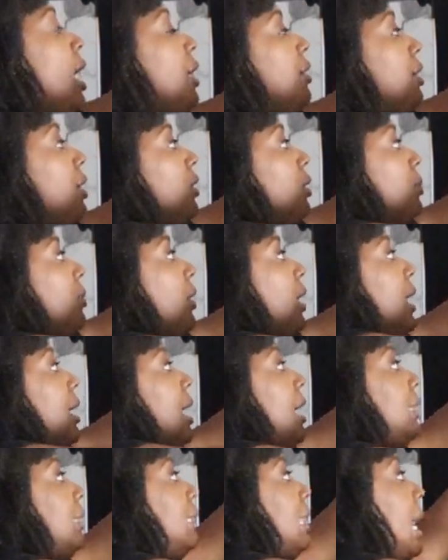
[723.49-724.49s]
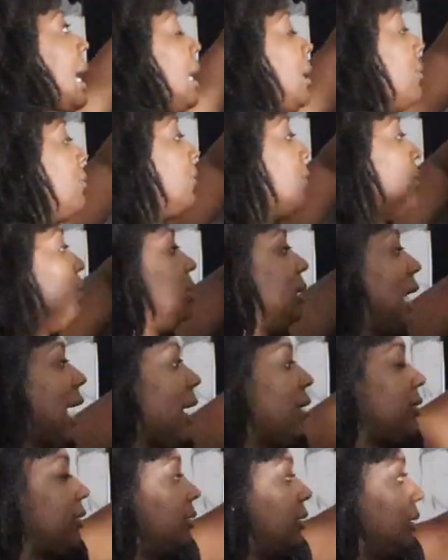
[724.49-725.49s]
another brand I like for
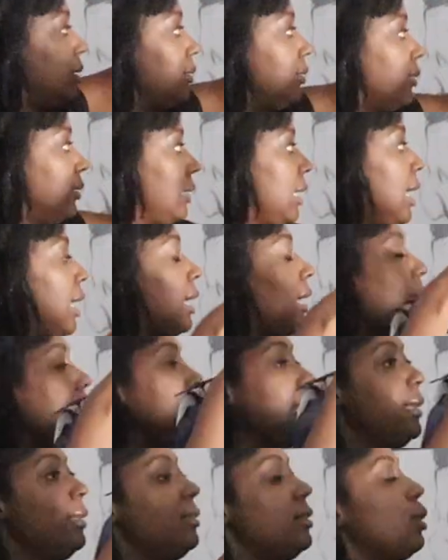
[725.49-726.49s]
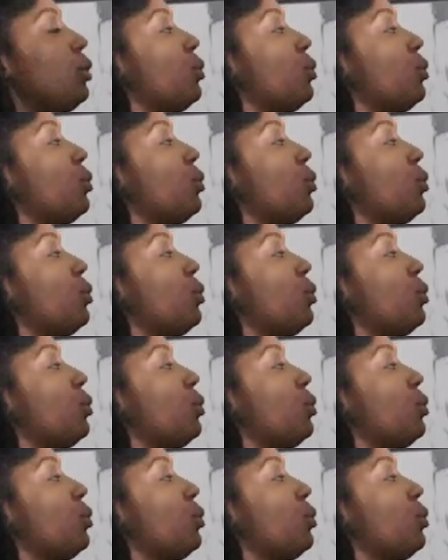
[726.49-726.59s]
blouses is